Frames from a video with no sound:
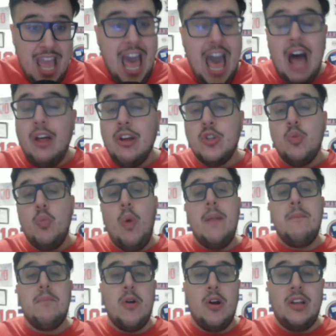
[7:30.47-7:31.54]
Alex
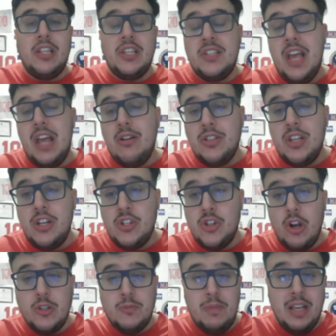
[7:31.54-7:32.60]
Wenberg of the San Jose
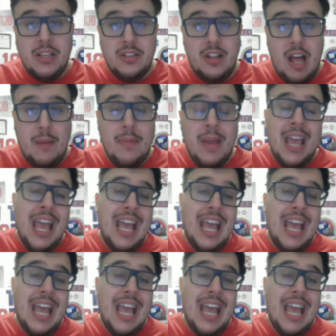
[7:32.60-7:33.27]
Sharks picks it up,